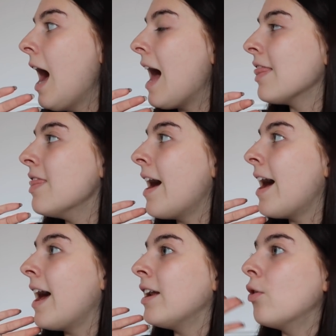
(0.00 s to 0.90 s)
And
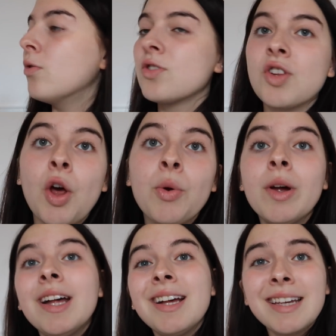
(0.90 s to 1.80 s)
then also
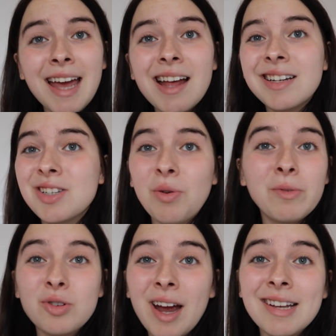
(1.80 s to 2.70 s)
get sort
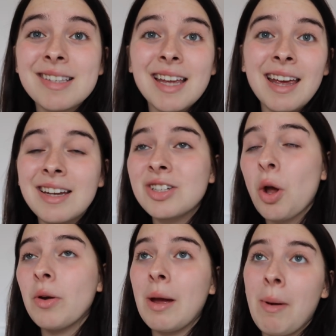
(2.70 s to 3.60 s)
of dressed-ish,
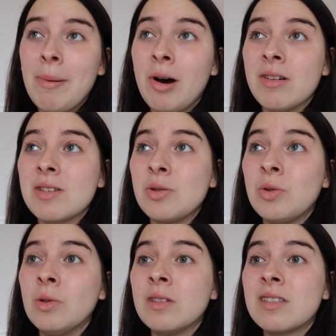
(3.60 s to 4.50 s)
go get my
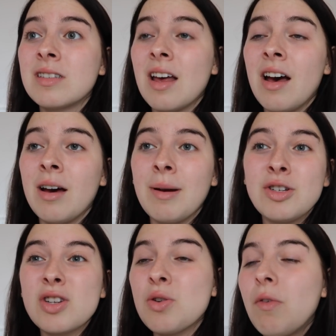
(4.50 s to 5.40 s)
parcels, um, and
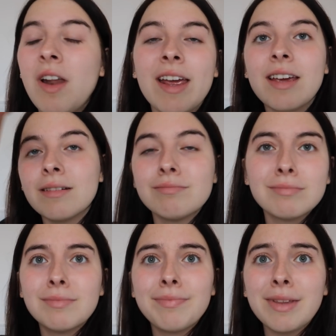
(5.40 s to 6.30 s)
just sort of like
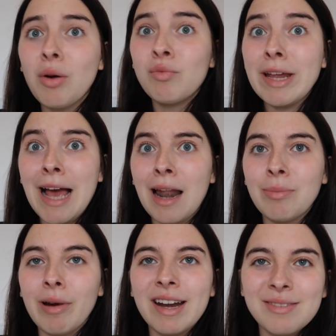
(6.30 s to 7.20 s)

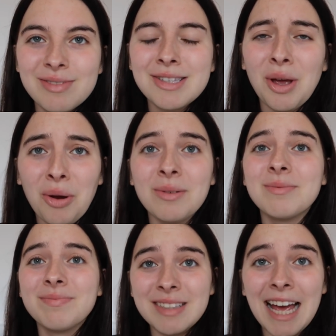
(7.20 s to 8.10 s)
recalibrate. So
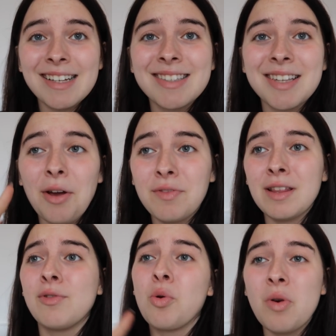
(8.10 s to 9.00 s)
yes, hopefully
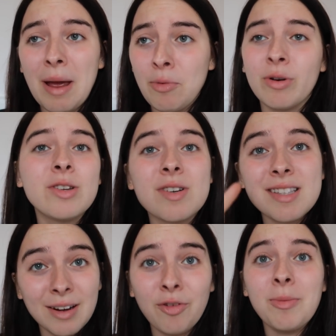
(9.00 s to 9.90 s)
the vlog will get more
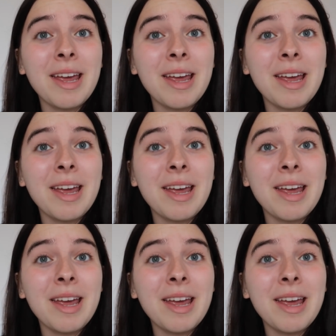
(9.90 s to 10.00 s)
interesting from